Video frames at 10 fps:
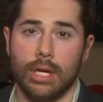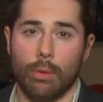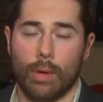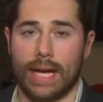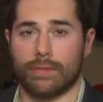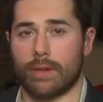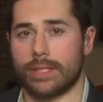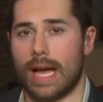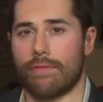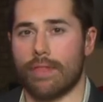Well, guys,
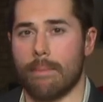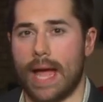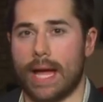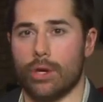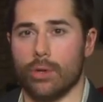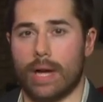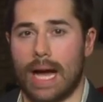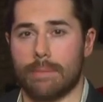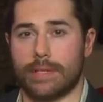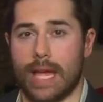first off, the man who
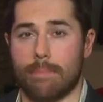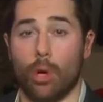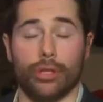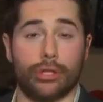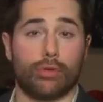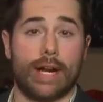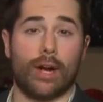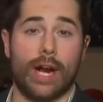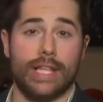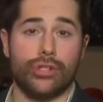cops say pulled the
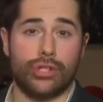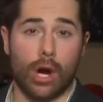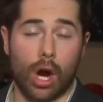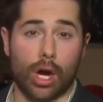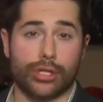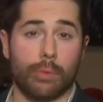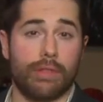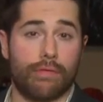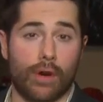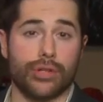trigger is charged with
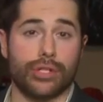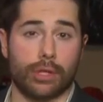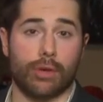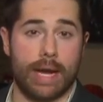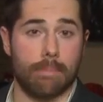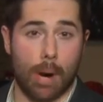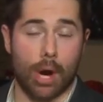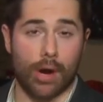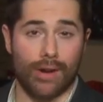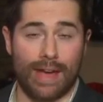first degree
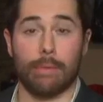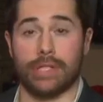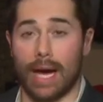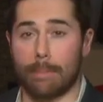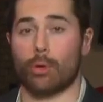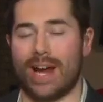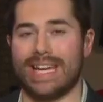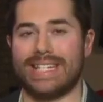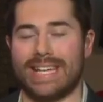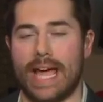murder. That was
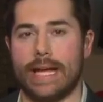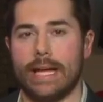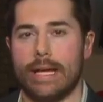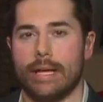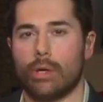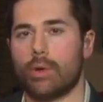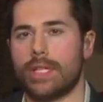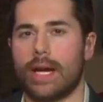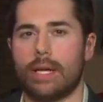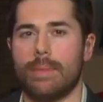upgraded today. Court
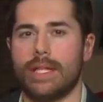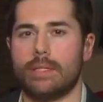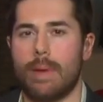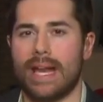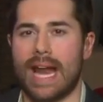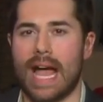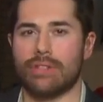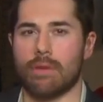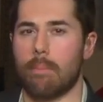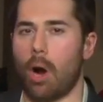documents painted
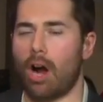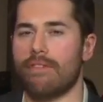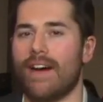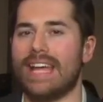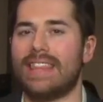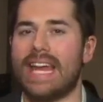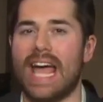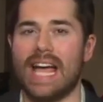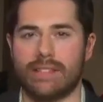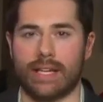as a bar fight that
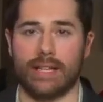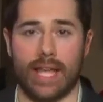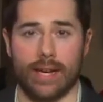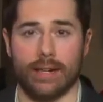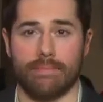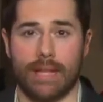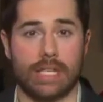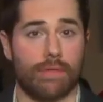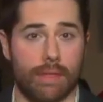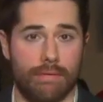escalated.
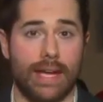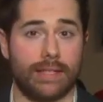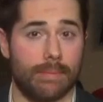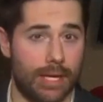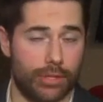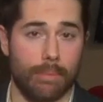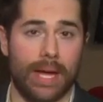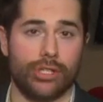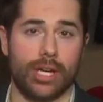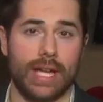As for the victim, as you
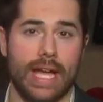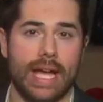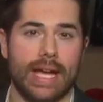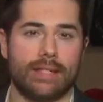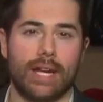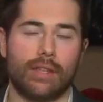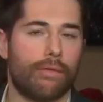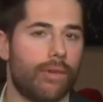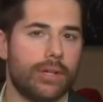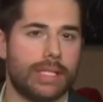mentioned, it's not the
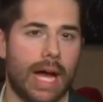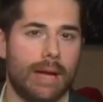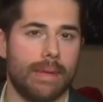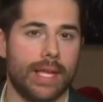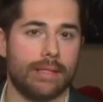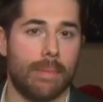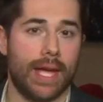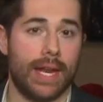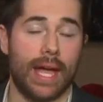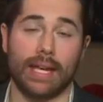first time he's
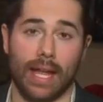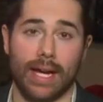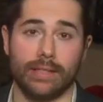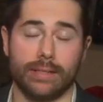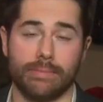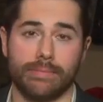made headlines.